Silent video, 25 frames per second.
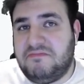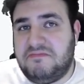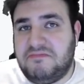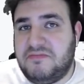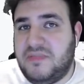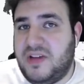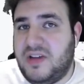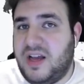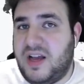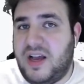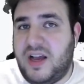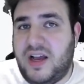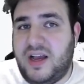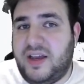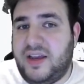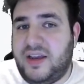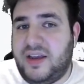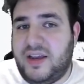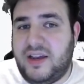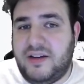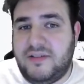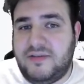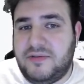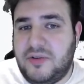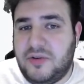I
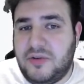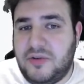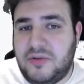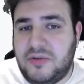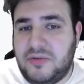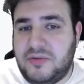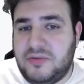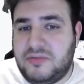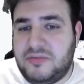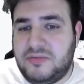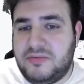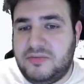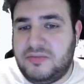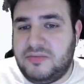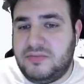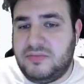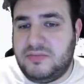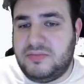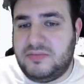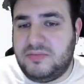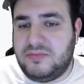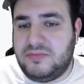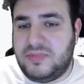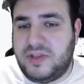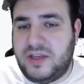have no,
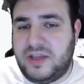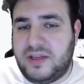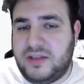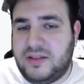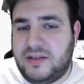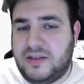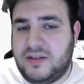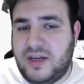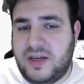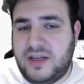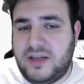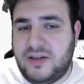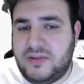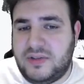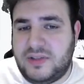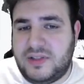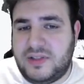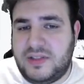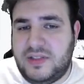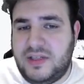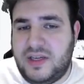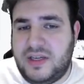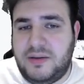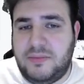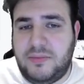I don't
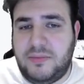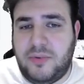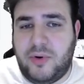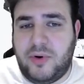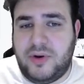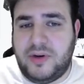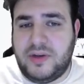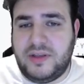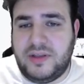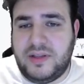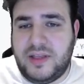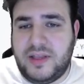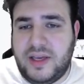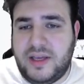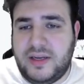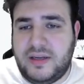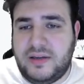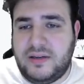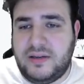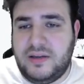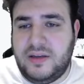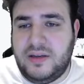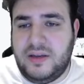see any point in that.